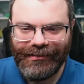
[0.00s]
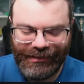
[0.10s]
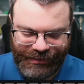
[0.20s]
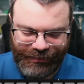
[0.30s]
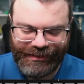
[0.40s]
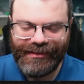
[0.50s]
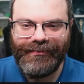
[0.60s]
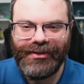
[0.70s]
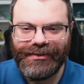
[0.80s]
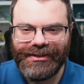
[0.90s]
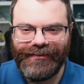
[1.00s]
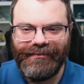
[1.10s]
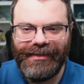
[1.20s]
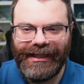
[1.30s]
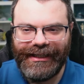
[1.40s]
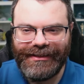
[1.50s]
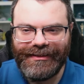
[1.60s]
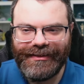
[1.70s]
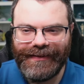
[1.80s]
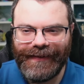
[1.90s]
Let's do Symble. We'll start with
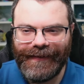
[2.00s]
blaze.